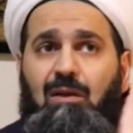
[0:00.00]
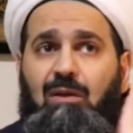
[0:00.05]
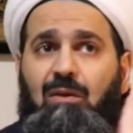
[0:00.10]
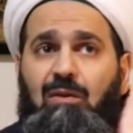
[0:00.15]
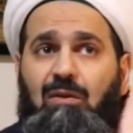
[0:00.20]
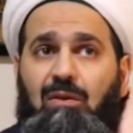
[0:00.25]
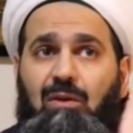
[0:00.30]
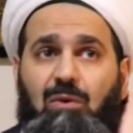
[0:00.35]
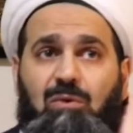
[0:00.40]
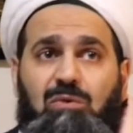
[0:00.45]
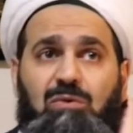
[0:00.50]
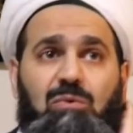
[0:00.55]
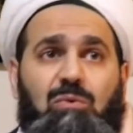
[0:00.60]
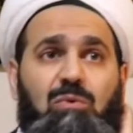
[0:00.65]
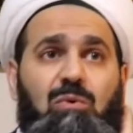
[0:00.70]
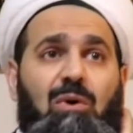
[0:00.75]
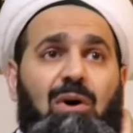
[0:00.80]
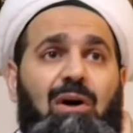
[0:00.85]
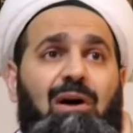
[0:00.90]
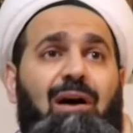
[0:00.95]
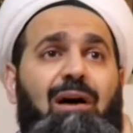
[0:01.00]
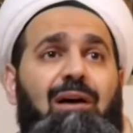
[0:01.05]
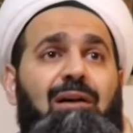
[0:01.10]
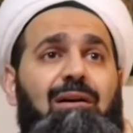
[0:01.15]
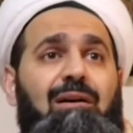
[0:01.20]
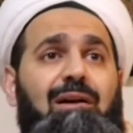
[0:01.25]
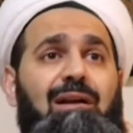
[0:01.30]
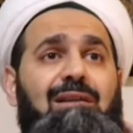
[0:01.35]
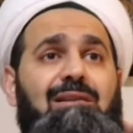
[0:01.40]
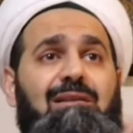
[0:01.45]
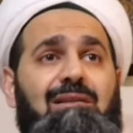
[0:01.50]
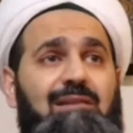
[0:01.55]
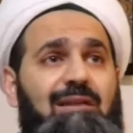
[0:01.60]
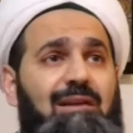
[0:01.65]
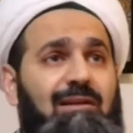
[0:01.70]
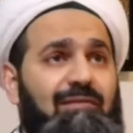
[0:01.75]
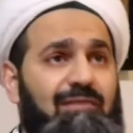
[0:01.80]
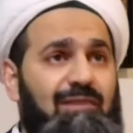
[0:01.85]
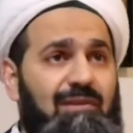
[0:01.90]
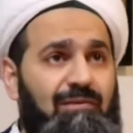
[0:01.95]
Those who are granted
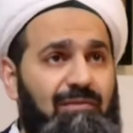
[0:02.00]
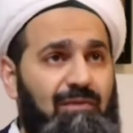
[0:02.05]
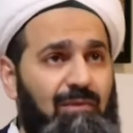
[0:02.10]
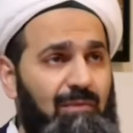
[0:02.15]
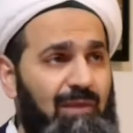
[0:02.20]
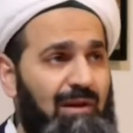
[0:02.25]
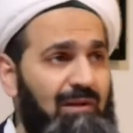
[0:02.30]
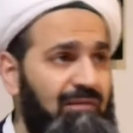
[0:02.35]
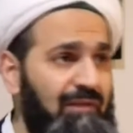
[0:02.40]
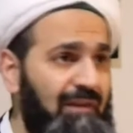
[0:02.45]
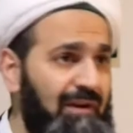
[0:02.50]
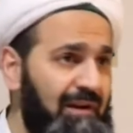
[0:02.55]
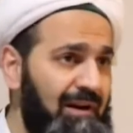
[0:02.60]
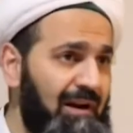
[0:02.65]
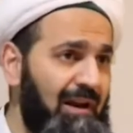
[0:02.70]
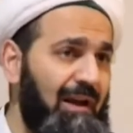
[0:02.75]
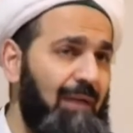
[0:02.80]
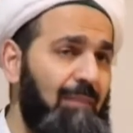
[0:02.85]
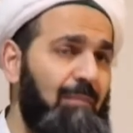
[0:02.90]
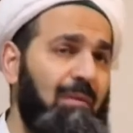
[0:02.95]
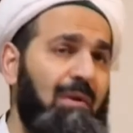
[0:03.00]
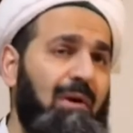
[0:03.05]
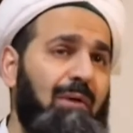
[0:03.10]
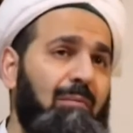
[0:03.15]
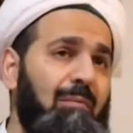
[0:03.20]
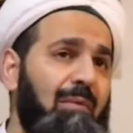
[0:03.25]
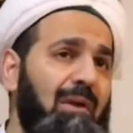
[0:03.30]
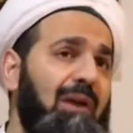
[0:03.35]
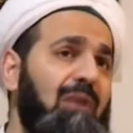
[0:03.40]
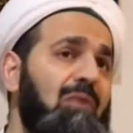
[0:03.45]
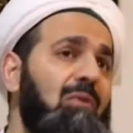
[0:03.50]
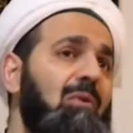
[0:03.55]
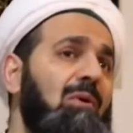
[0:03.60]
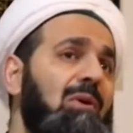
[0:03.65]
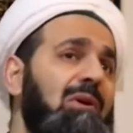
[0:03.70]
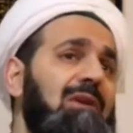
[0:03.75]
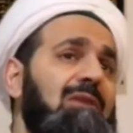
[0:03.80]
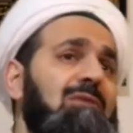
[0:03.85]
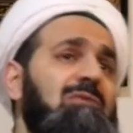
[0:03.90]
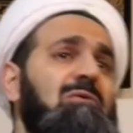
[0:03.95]
safety from hellfire, my
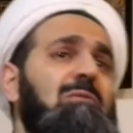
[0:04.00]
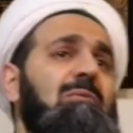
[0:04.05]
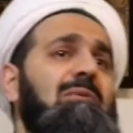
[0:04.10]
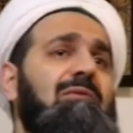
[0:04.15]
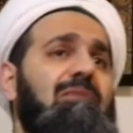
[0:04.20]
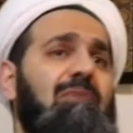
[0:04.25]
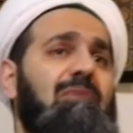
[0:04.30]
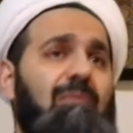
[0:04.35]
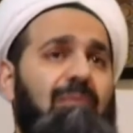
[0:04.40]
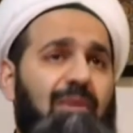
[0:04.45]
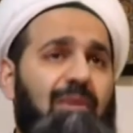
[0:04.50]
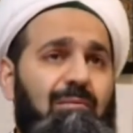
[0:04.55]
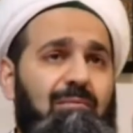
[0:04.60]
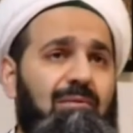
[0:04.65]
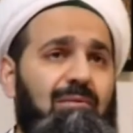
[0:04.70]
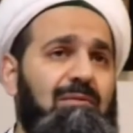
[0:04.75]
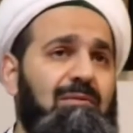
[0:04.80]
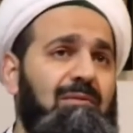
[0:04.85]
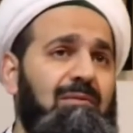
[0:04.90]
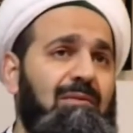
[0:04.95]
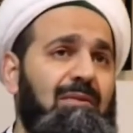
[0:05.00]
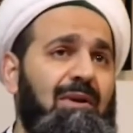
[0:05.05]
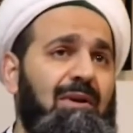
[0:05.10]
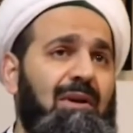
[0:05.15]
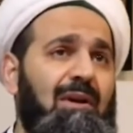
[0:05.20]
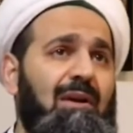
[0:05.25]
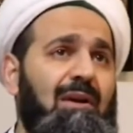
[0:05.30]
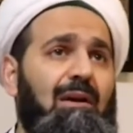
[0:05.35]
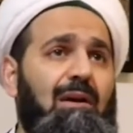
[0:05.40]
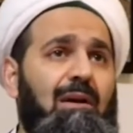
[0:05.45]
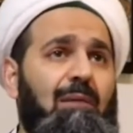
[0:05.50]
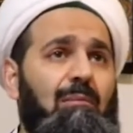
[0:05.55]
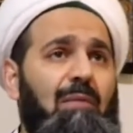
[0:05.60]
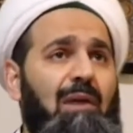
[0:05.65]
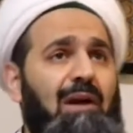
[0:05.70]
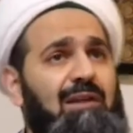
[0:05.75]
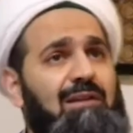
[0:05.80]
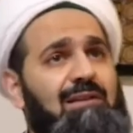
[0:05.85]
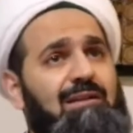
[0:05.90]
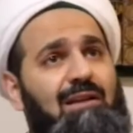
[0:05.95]
goal is to be from them.
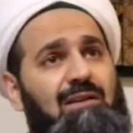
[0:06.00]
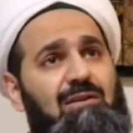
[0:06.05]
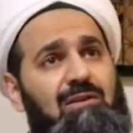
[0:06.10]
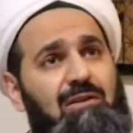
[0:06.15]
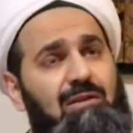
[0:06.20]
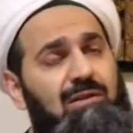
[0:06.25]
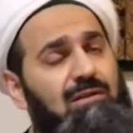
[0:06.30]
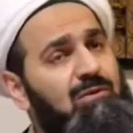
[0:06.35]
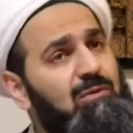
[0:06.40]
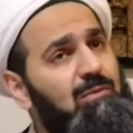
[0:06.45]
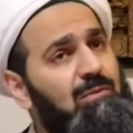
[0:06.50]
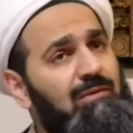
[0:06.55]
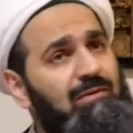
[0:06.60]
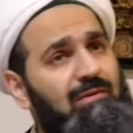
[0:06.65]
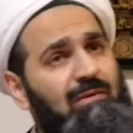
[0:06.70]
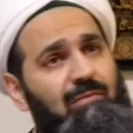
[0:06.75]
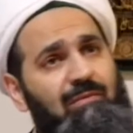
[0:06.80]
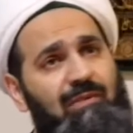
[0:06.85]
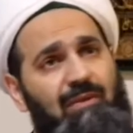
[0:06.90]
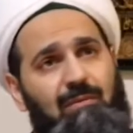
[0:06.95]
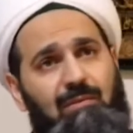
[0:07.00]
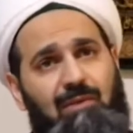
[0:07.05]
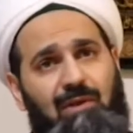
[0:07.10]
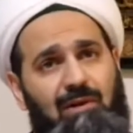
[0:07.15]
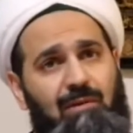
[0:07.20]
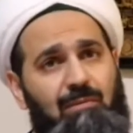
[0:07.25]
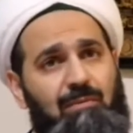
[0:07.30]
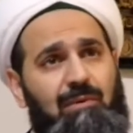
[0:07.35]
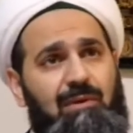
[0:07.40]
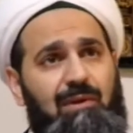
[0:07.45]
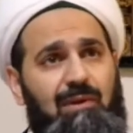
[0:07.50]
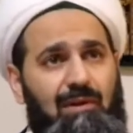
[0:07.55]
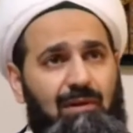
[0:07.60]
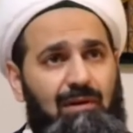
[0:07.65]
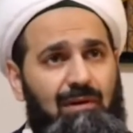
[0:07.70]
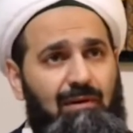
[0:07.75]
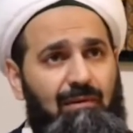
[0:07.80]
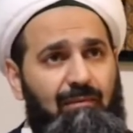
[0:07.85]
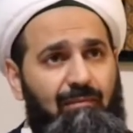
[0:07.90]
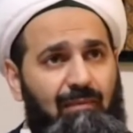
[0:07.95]
My intention is to be from them, Ya Rabbi.
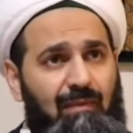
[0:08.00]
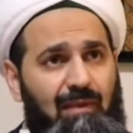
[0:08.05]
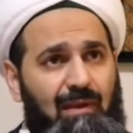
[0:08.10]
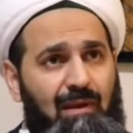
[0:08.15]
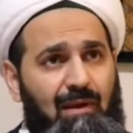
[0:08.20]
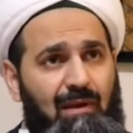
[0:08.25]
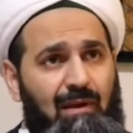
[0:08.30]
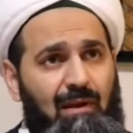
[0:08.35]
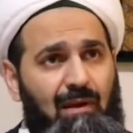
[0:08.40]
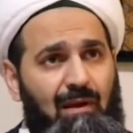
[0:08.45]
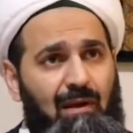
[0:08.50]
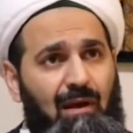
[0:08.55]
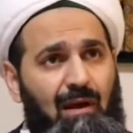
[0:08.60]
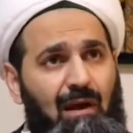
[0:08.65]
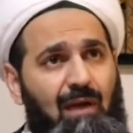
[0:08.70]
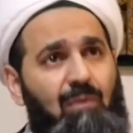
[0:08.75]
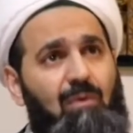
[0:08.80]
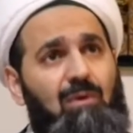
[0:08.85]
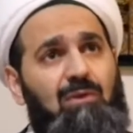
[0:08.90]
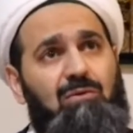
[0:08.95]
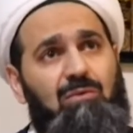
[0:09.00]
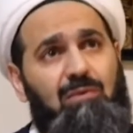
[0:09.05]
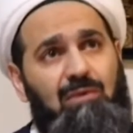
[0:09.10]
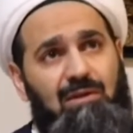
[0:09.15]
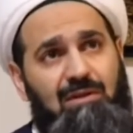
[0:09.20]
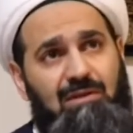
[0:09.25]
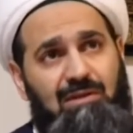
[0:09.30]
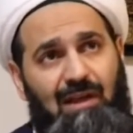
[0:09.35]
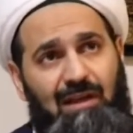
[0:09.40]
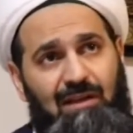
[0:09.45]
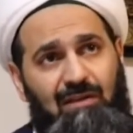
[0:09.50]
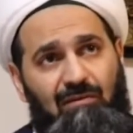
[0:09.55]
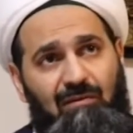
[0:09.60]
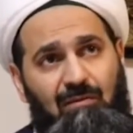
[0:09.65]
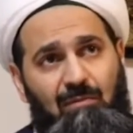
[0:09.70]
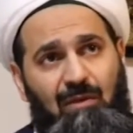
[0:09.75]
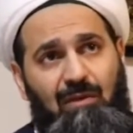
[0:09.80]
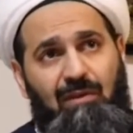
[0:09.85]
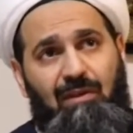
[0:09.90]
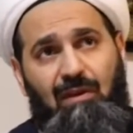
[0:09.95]
I want to reach the end of the
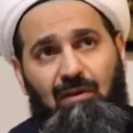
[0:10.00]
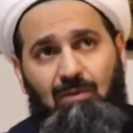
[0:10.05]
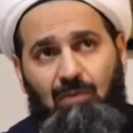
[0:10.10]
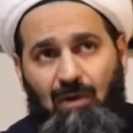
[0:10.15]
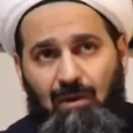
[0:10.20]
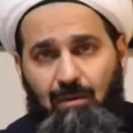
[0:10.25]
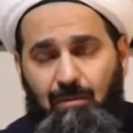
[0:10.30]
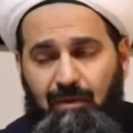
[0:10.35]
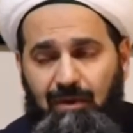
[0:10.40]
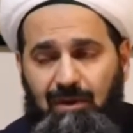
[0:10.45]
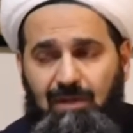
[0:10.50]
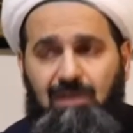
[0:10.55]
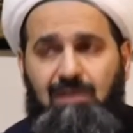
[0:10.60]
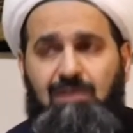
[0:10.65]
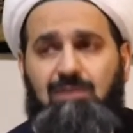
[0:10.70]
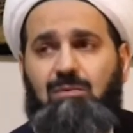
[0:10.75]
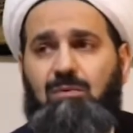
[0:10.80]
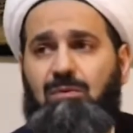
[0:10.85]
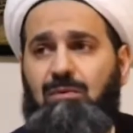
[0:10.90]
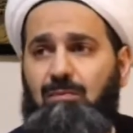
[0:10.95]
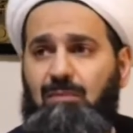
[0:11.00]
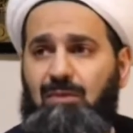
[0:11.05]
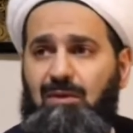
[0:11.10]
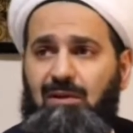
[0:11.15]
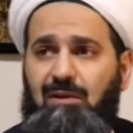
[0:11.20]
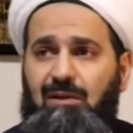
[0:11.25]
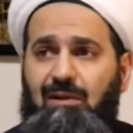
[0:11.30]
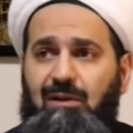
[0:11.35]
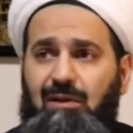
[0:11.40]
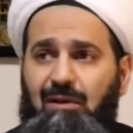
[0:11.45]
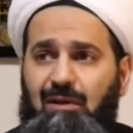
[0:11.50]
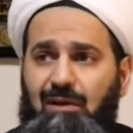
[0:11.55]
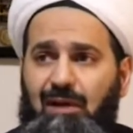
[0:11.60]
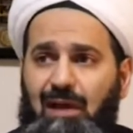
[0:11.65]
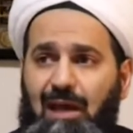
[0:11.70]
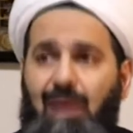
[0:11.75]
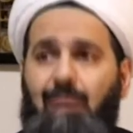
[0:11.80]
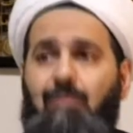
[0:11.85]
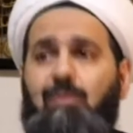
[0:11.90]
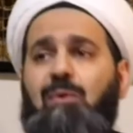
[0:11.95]
month and you are pleased with me,
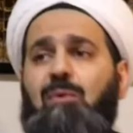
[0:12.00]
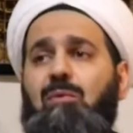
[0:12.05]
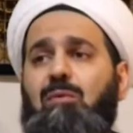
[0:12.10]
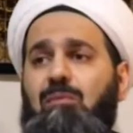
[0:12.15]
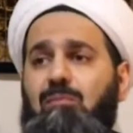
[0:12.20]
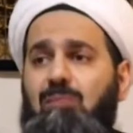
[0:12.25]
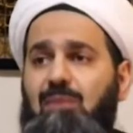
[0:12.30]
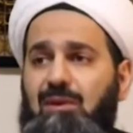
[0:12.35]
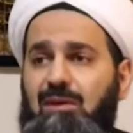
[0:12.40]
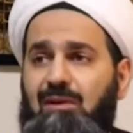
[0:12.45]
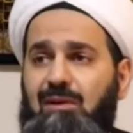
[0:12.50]
happy with me.